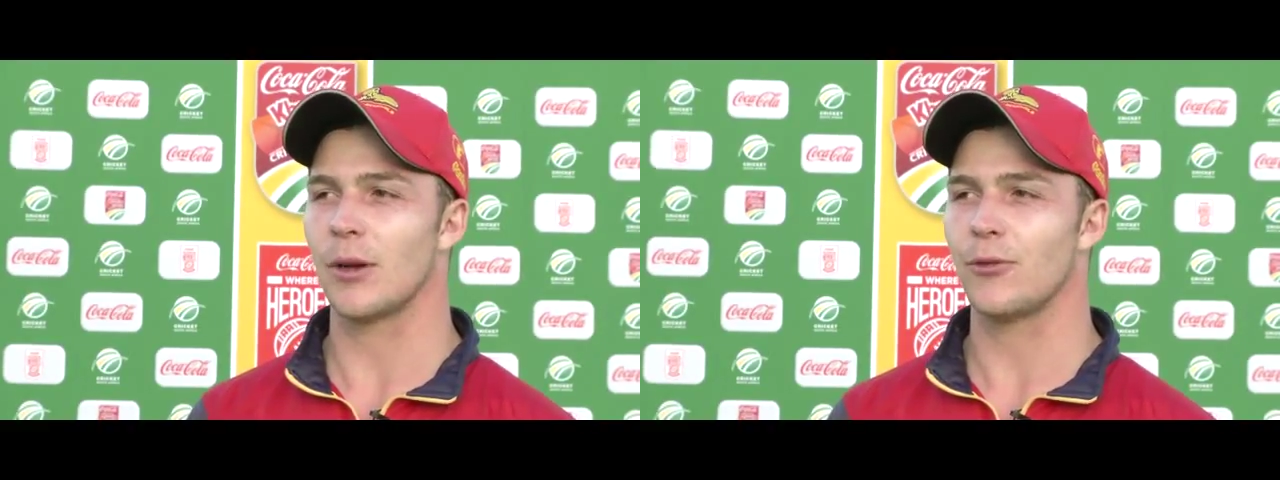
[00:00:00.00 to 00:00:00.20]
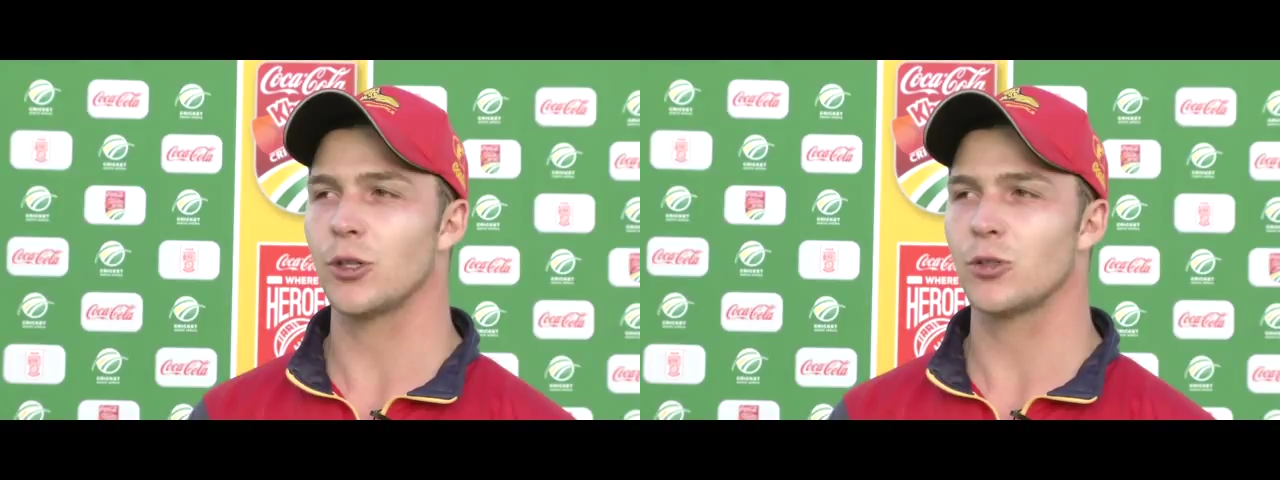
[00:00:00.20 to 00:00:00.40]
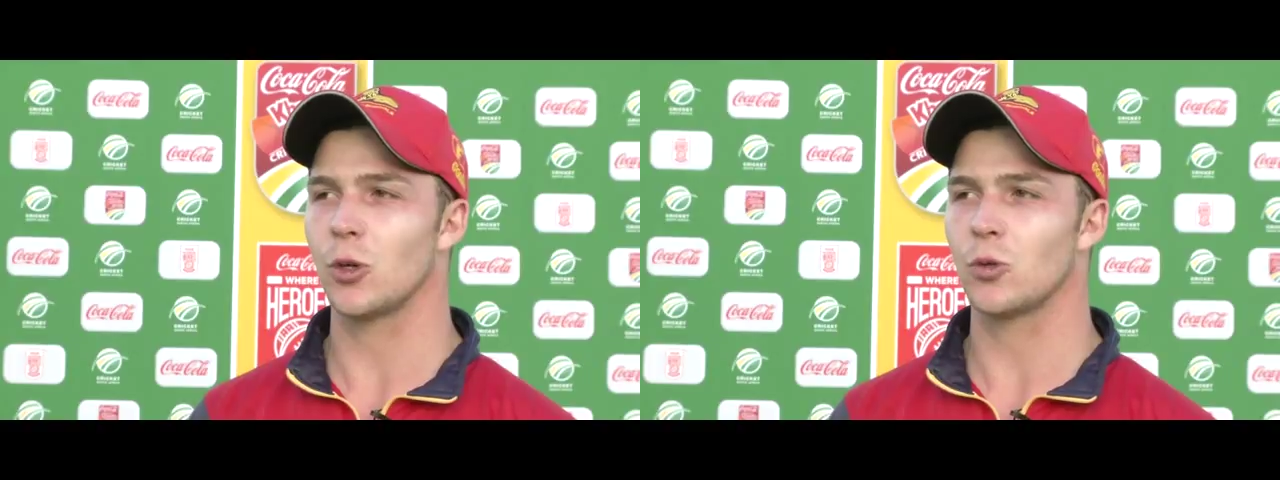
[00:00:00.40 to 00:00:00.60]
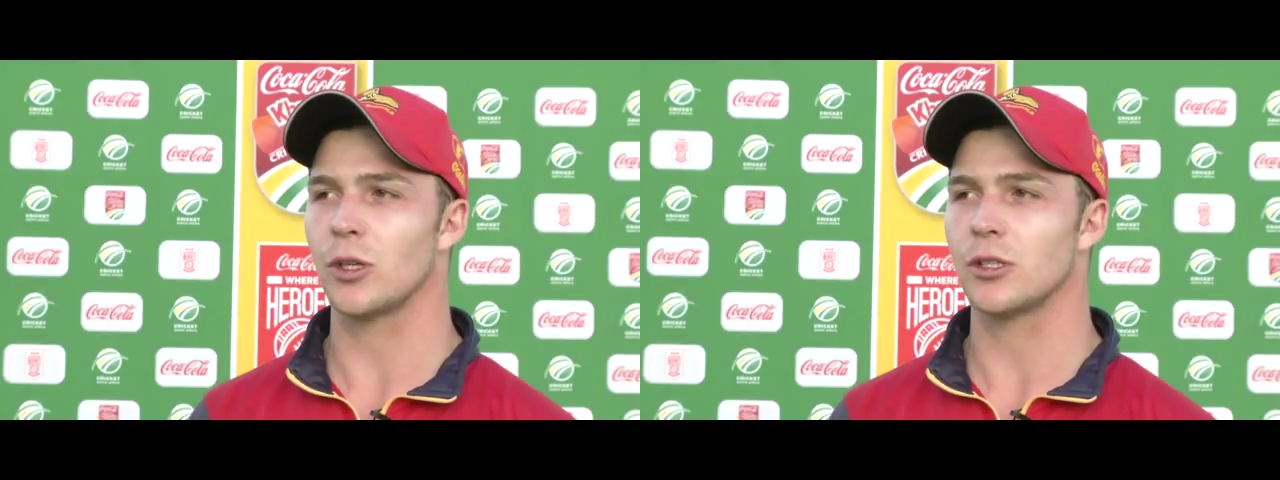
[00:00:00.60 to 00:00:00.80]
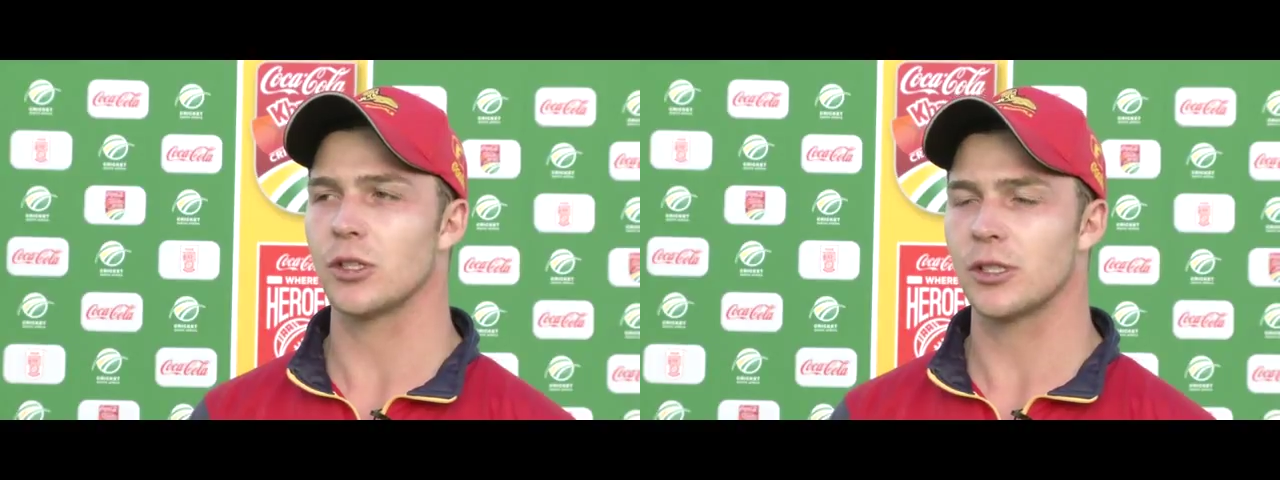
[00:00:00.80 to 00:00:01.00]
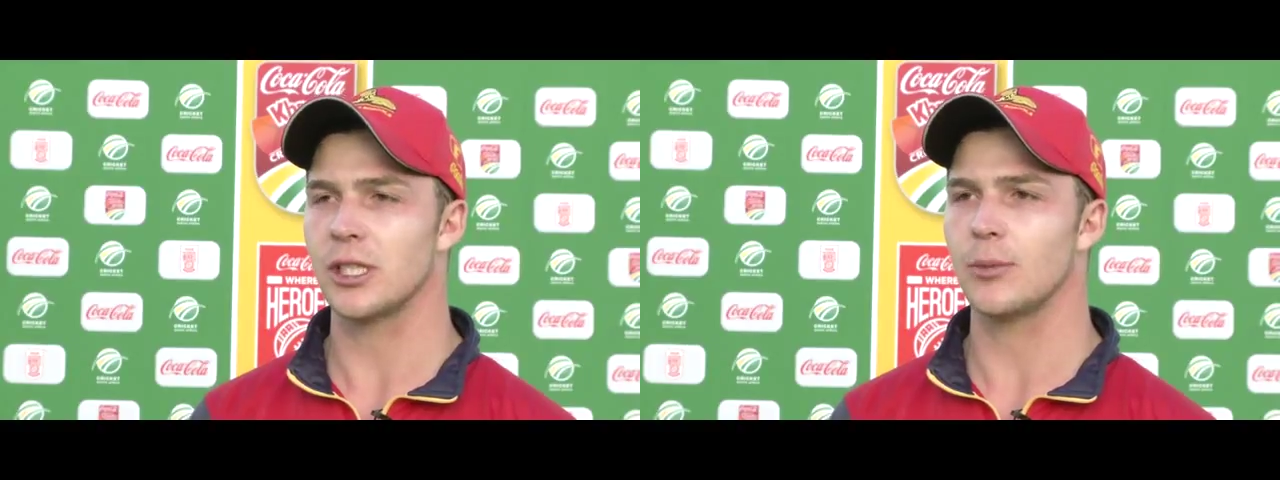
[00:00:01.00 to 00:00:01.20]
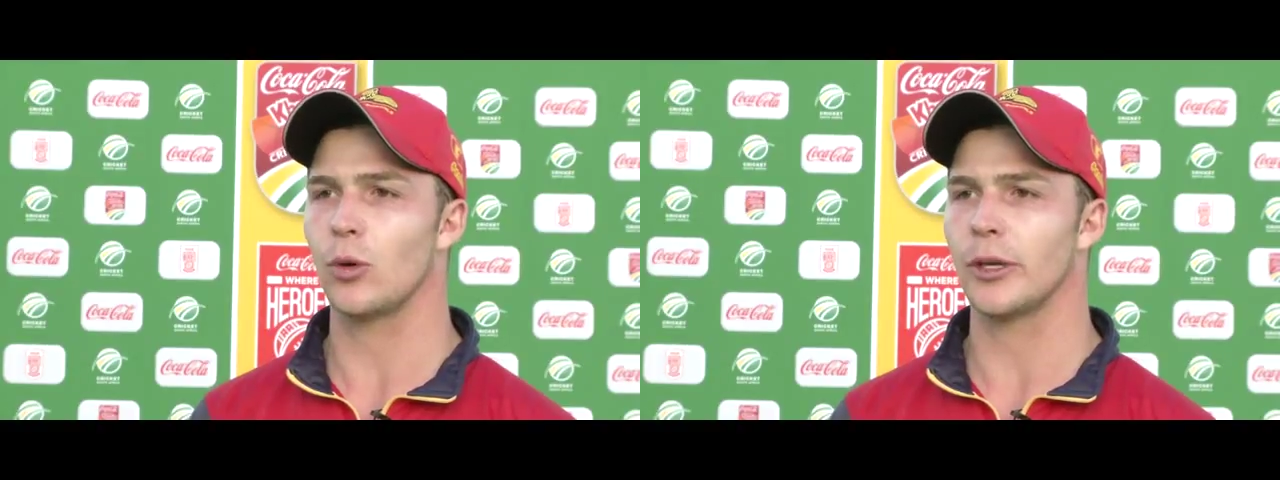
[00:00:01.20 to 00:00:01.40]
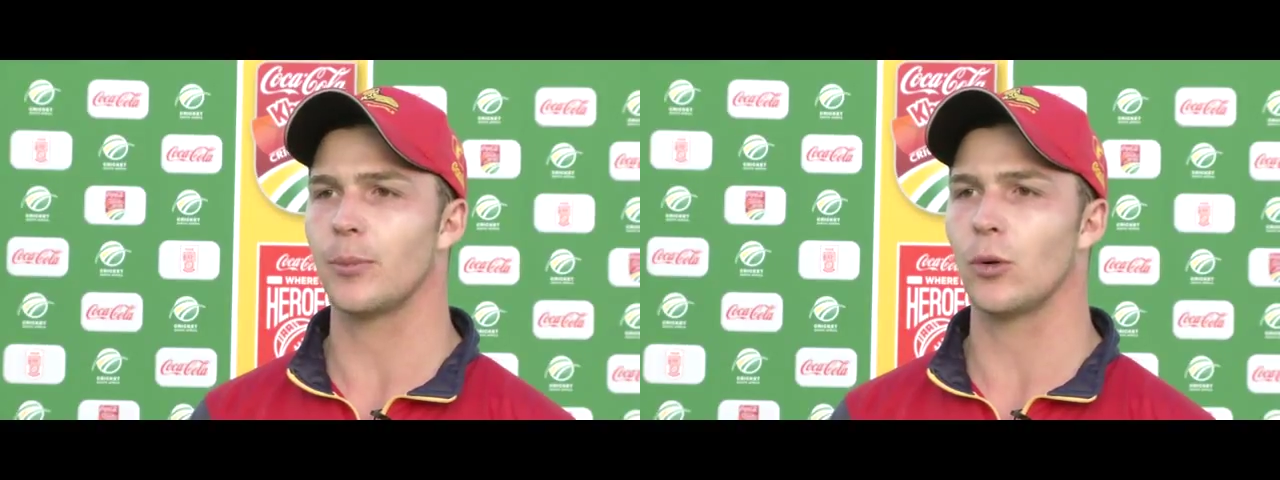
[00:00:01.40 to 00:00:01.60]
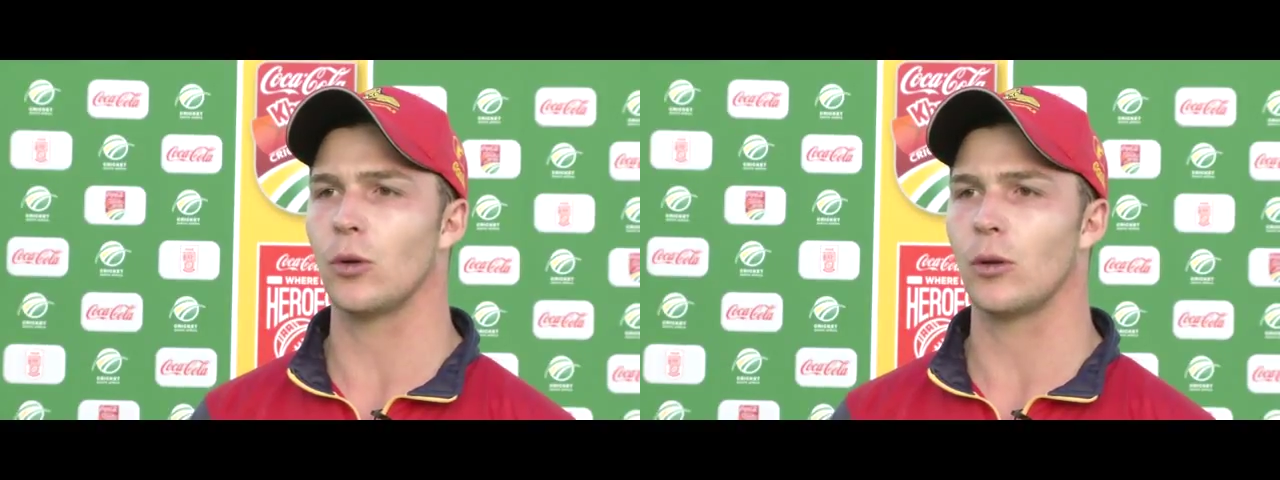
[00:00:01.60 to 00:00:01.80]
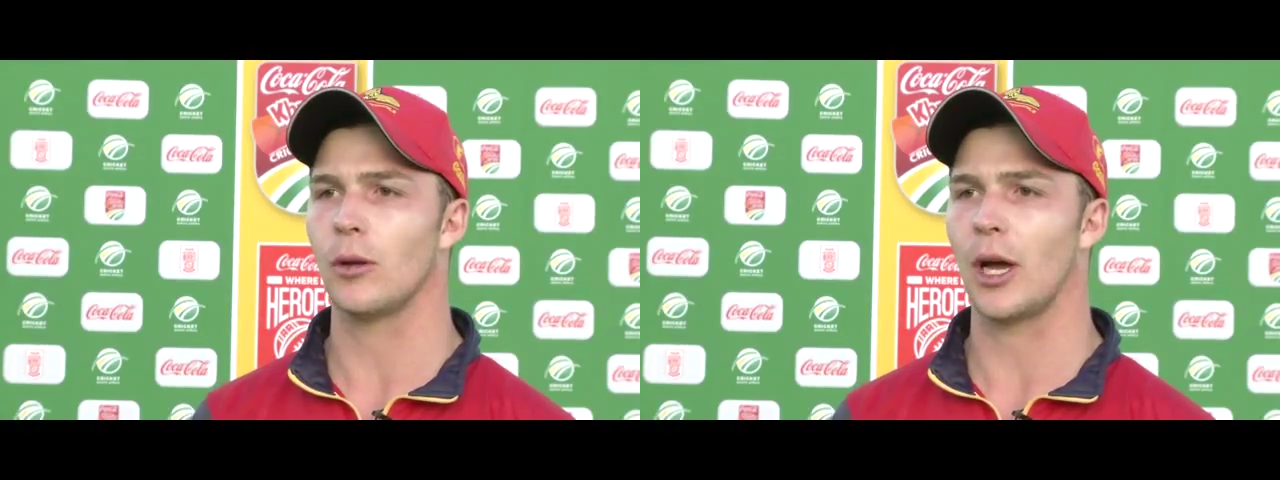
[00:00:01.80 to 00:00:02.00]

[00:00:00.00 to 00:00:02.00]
my first thought was just see ball, hit ball,